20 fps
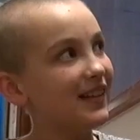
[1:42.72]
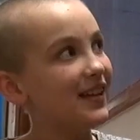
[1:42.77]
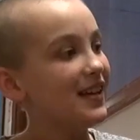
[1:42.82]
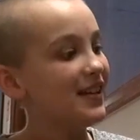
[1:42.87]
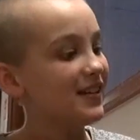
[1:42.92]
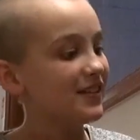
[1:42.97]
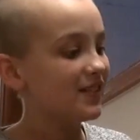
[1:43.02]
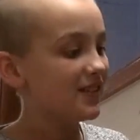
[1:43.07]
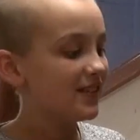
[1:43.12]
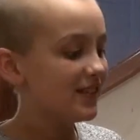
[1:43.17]

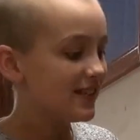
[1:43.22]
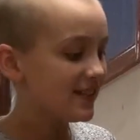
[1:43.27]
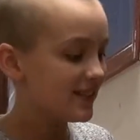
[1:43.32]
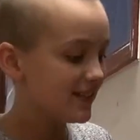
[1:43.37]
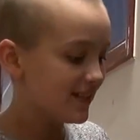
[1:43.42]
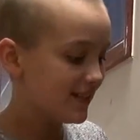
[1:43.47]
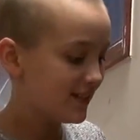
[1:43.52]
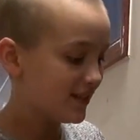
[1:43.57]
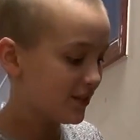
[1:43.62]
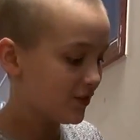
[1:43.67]
So this
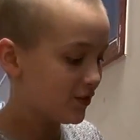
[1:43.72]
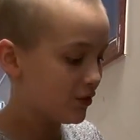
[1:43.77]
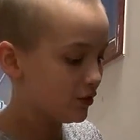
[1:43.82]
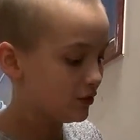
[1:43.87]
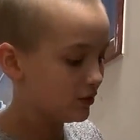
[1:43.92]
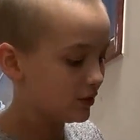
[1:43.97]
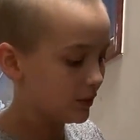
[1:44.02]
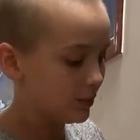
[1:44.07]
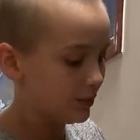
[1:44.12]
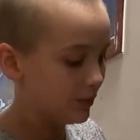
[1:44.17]
is the
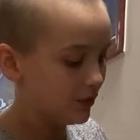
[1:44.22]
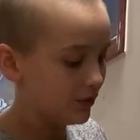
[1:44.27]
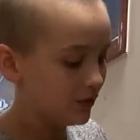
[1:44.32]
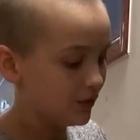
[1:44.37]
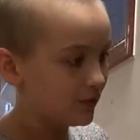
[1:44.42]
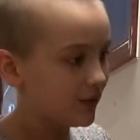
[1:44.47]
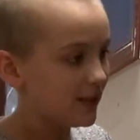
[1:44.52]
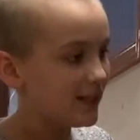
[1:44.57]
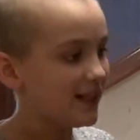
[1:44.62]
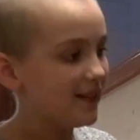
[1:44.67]

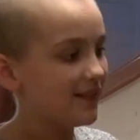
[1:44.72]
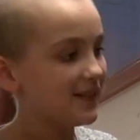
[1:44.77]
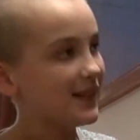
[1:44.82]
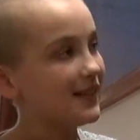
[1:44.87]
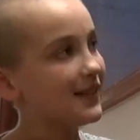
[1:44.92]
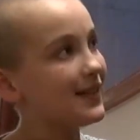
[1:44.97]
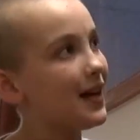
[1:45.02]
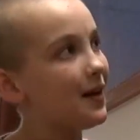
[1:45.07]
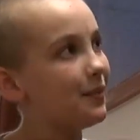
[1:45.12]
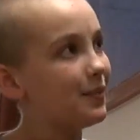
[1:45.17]
chalkboard. Right now it
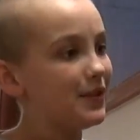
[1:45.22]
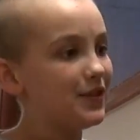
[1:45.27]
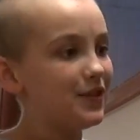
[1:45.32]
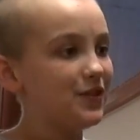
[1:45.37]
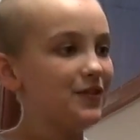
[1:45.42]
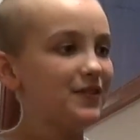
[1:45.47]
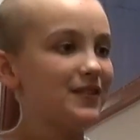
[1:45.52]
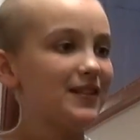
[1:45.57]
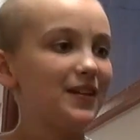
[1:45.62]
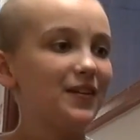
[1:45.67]
says Happy
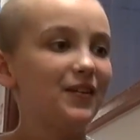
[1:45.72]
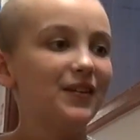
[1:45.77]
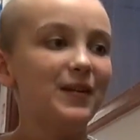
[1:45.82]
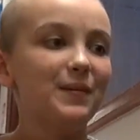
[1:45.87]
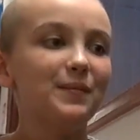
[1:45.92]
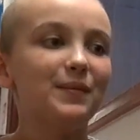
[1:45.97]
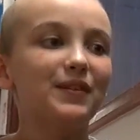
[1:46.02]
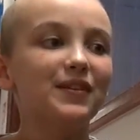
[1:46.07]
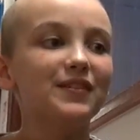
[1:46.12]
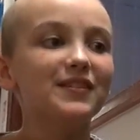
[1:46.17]
Tuesday on
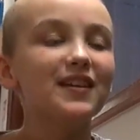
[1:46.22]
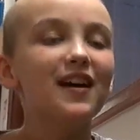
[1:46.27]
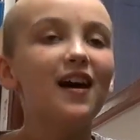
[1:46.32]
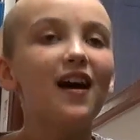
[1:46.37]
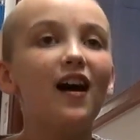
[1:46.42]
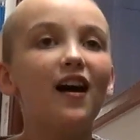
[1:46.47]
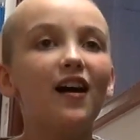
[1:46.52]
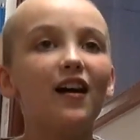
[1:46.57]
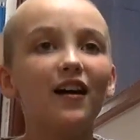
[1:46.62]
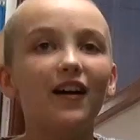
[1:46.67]
it because
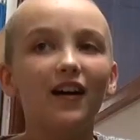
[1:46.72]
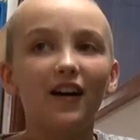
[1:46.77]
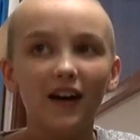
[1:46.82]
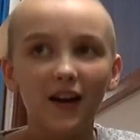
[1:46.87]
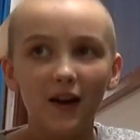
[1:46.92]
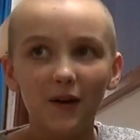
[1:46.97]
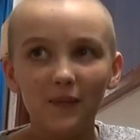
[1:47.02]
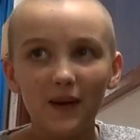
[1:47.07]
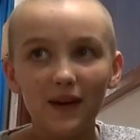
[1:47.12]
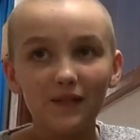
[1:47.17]

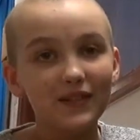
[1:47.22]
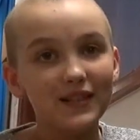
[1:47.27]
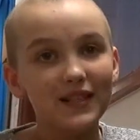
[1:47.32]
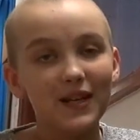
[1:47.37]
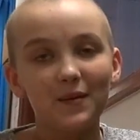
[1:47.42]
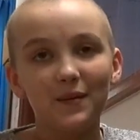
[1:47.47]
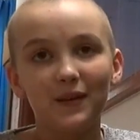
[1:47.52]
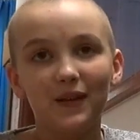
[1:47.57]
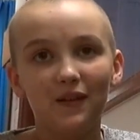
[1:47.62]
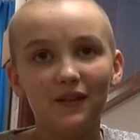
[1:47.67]
every
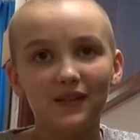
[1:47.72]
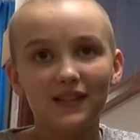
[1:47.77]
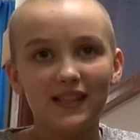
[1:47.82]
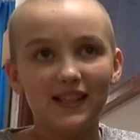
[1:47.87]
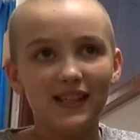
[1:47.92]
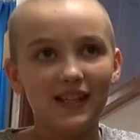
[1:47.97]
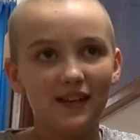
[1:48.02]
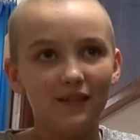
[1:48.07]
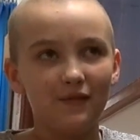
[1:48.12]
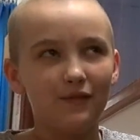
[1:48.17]
day when I was
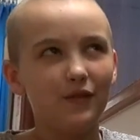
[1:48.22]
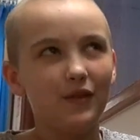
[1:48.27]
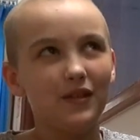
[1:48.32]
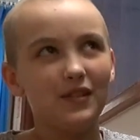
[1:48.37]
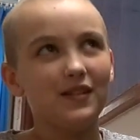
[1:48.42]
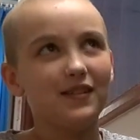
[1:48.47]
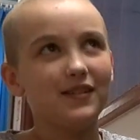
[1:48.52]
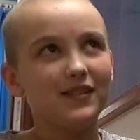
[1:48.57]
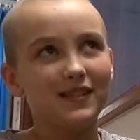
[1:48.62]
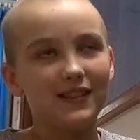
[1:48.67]
in here for,
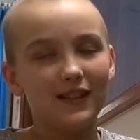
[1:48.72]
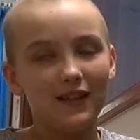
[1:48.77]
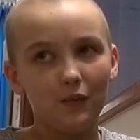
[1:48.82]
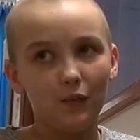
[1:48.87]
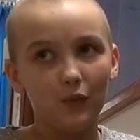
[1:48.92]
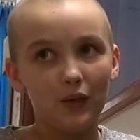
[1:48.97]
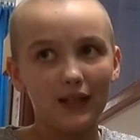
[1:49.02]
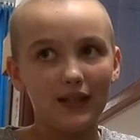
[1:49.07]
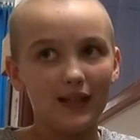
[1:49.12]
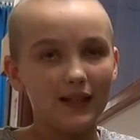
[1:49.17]
I'd say, a
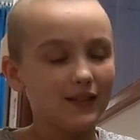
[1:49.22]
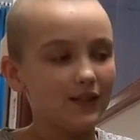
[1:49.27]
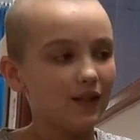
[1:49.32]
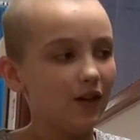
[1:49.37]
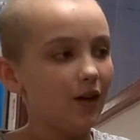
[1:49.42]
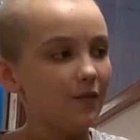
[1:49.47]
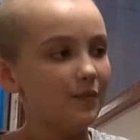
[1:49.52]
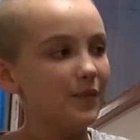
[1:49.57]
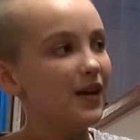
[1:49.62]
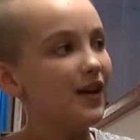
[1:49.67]
week at a
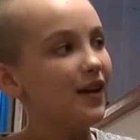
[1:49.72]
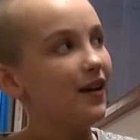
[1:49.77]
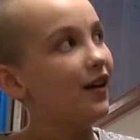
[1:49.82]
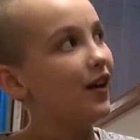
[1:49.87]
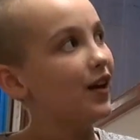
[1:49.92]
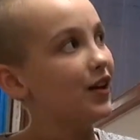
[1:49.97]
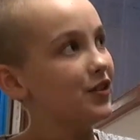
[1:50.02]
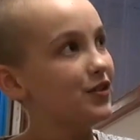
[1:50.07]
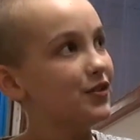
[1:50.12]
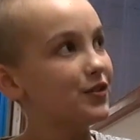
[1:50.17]
time,
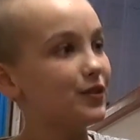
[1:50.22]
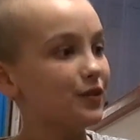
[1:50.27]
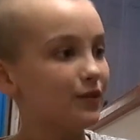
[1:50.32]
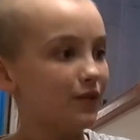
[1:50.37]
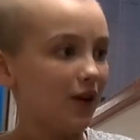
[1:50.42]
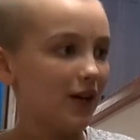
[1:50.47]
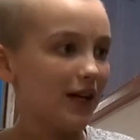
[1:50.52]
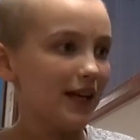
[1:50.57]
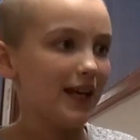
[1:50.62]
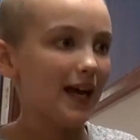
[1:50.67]
I used to
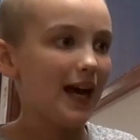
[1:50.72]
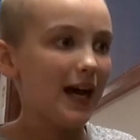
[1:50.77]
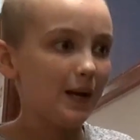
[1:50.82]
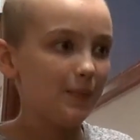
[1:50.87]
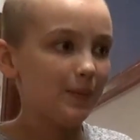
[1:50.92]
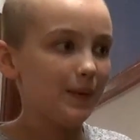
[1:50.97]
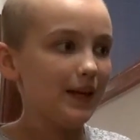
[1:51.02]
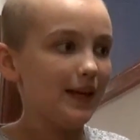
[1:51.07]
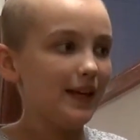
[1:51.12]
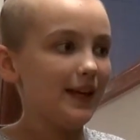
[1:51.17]
write
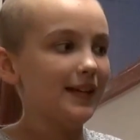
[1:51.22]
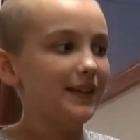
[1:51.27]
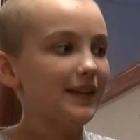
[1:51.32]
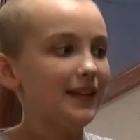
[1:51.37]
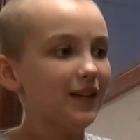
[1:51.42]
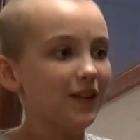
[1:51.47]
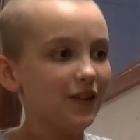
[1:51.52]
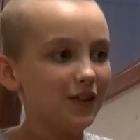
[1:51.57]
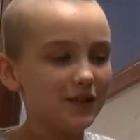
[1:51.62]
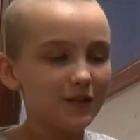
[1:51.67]
happy and
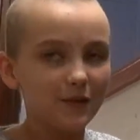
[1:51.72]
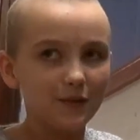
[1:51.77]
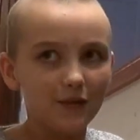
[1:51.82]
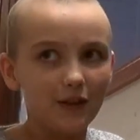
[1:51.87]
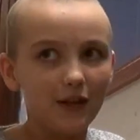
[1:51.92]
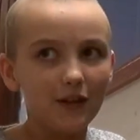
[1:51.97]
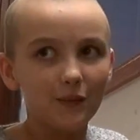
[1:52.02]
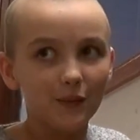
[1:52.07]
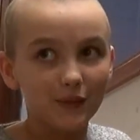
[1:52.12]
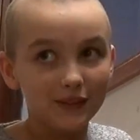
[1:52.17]
then I used to
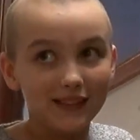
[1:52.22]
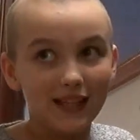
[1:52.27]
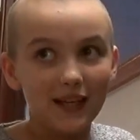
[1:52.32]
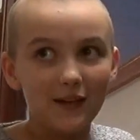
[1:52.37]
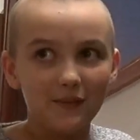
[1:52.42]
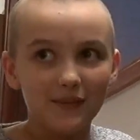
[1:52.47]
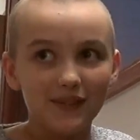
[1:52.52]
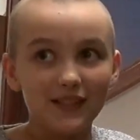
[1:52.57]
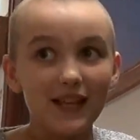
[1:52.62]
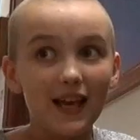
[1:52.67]
write what day
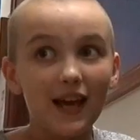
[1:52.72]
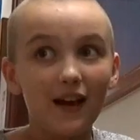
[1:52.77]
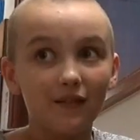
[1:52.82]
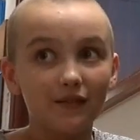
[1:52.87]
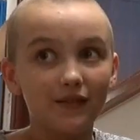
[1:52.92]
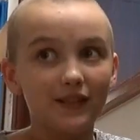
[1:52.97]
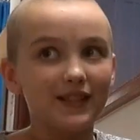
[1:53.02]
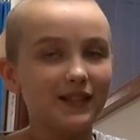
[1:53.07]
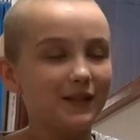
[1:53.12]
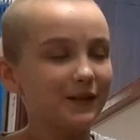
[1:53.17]
it was
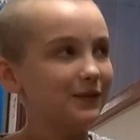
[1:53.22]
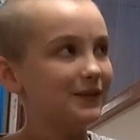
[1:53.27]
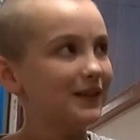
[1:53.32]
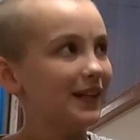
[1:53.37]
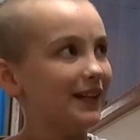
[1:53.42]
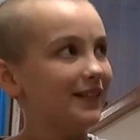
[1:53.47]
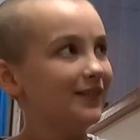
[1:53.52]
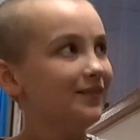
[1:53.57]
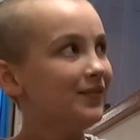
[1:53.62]
every single day.